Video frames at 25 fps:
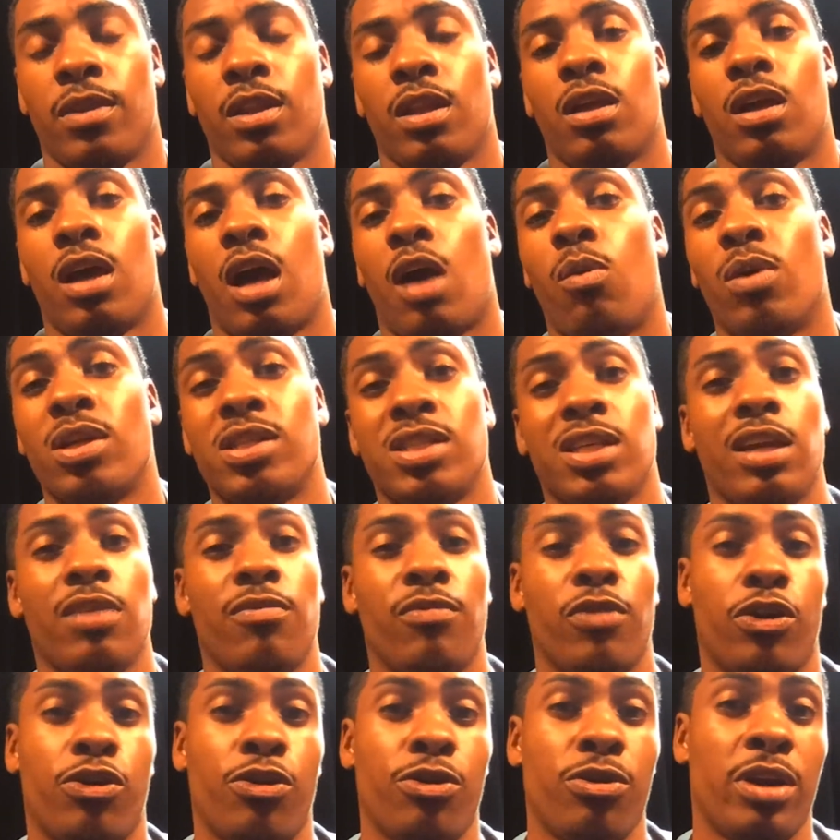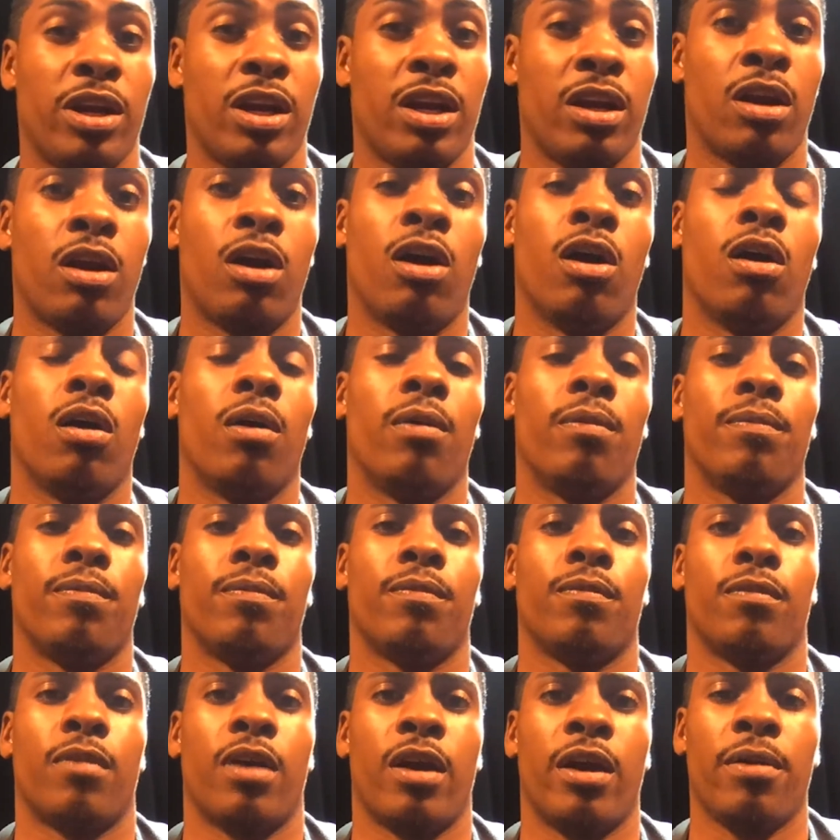I wasn't getting recruited at all,
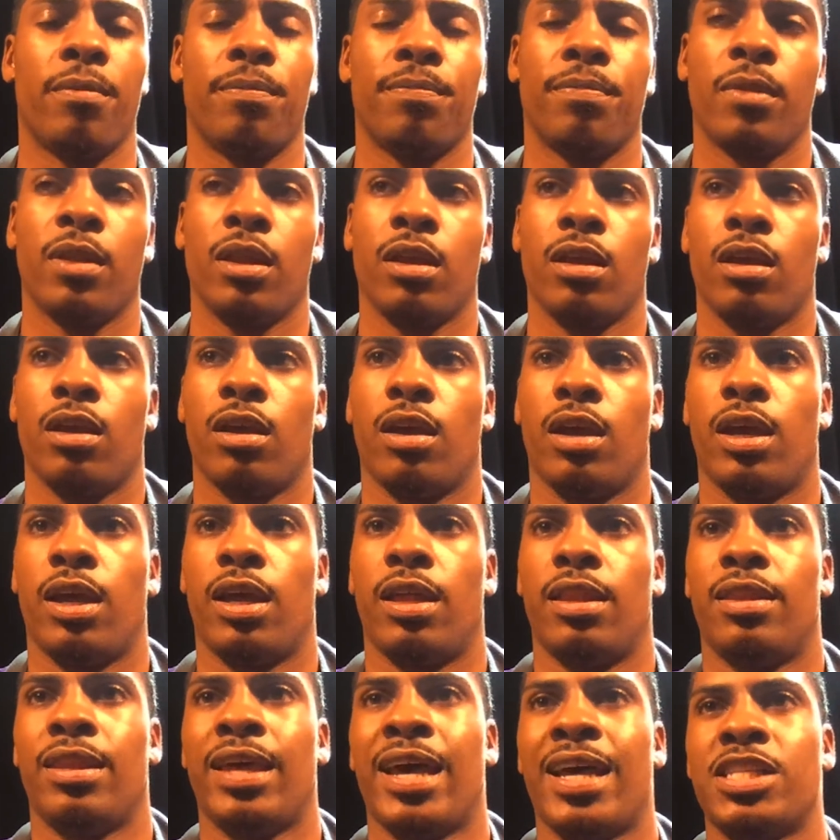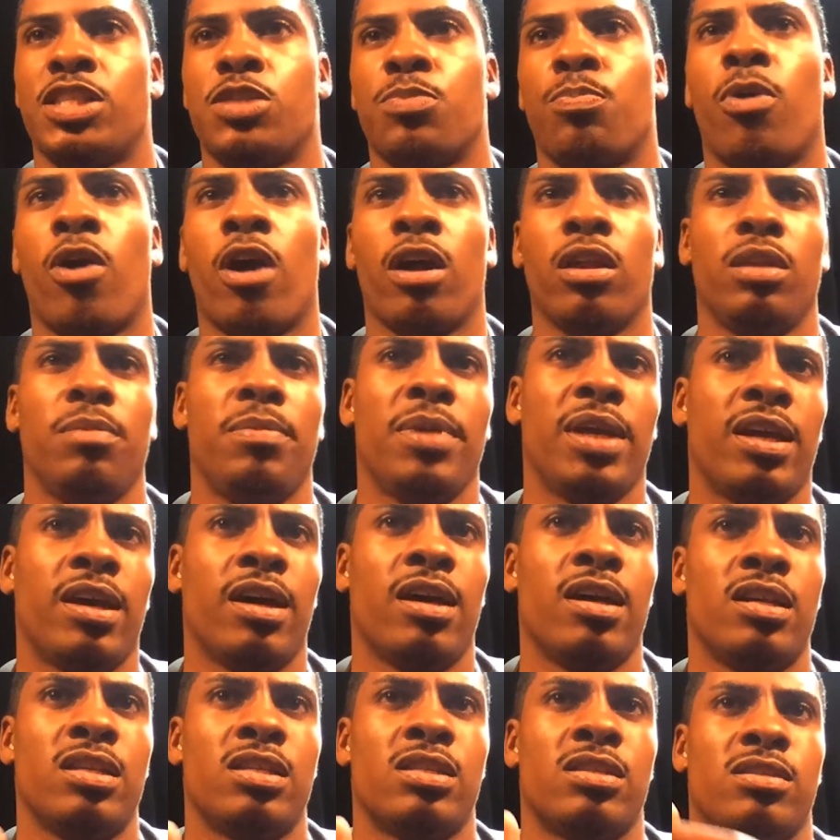right? And that's partly
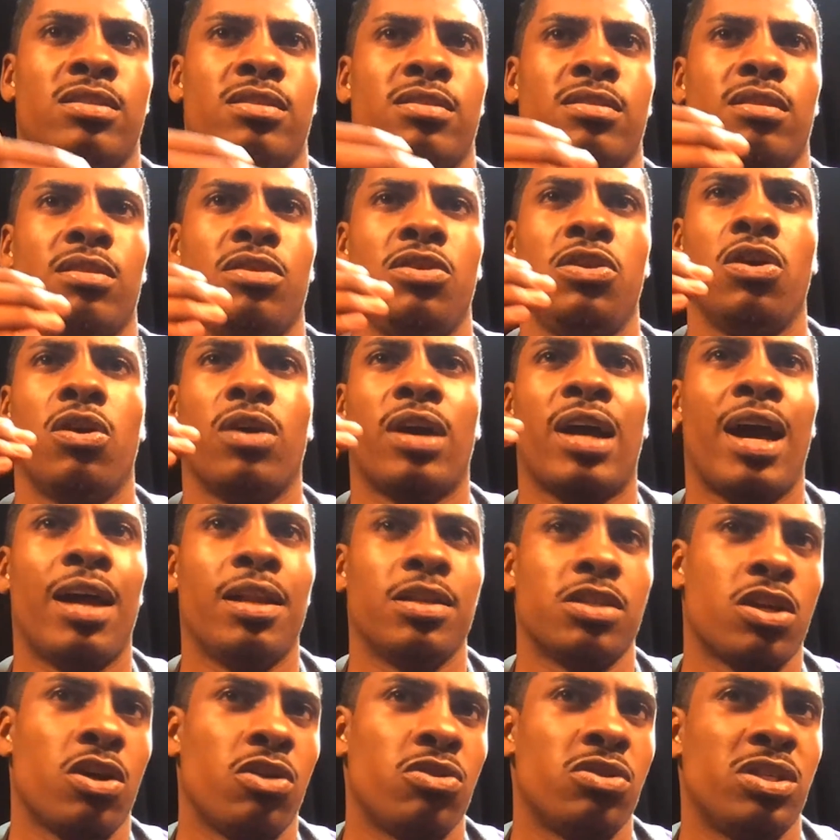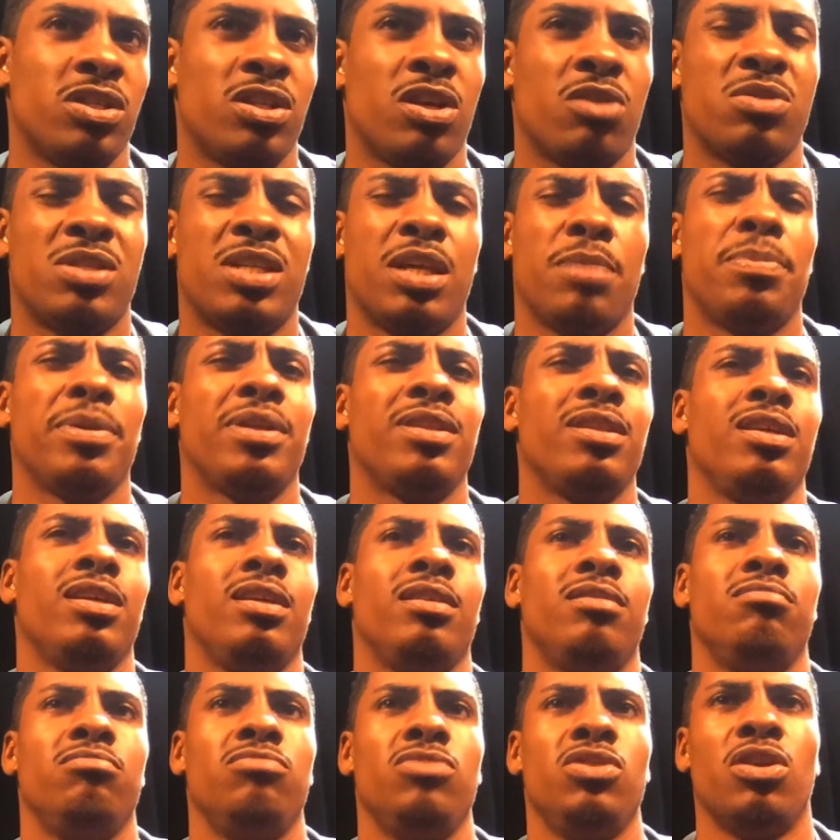because, college coaches don't typically,
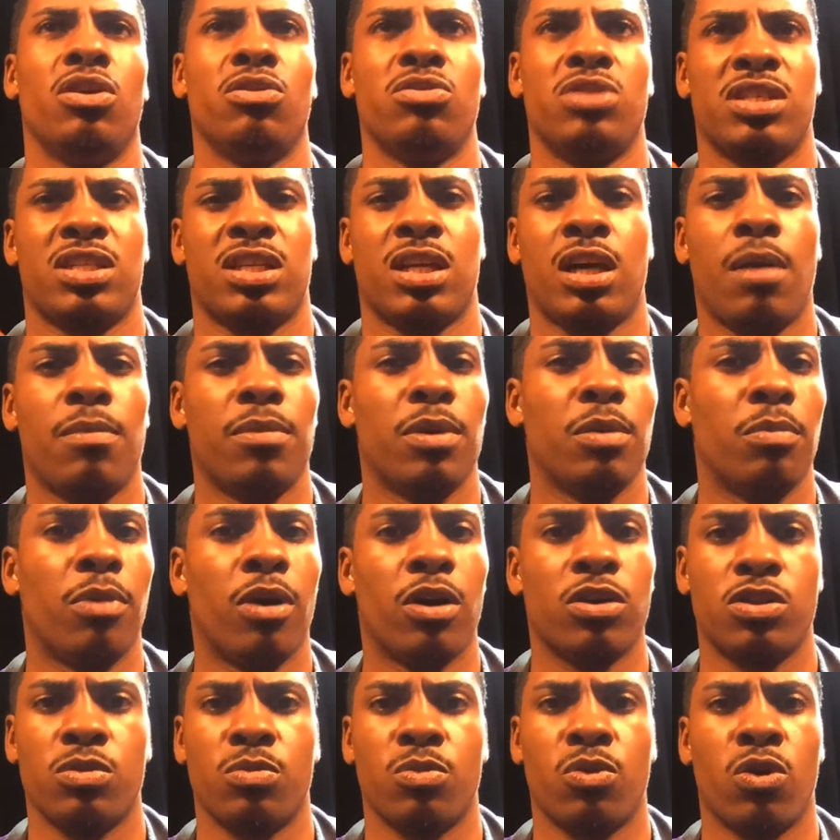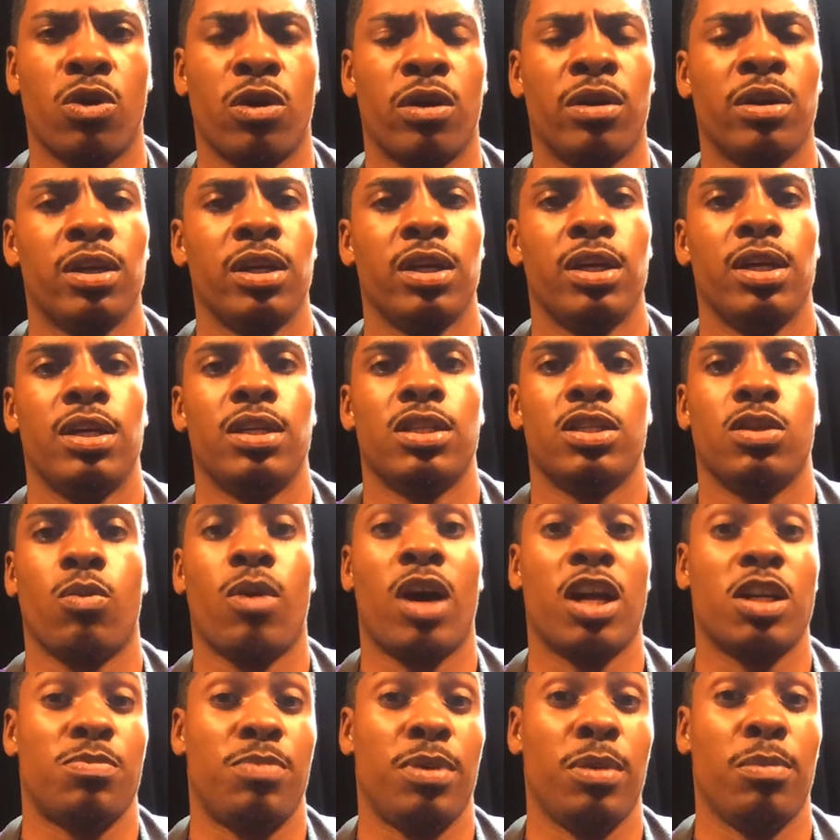just come to Baltimore to
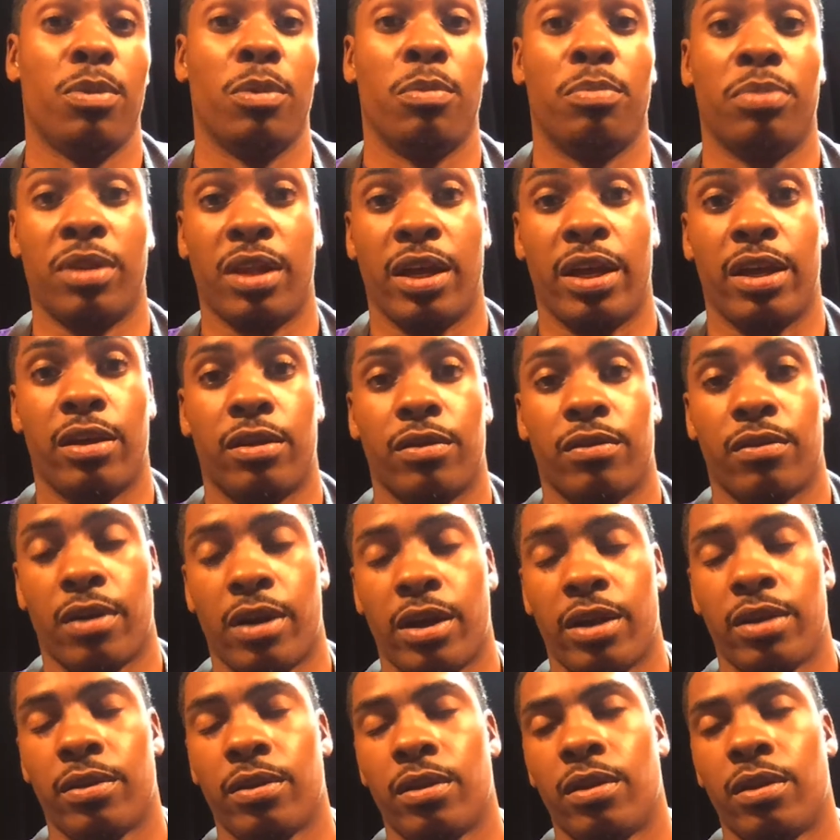watch people play, right?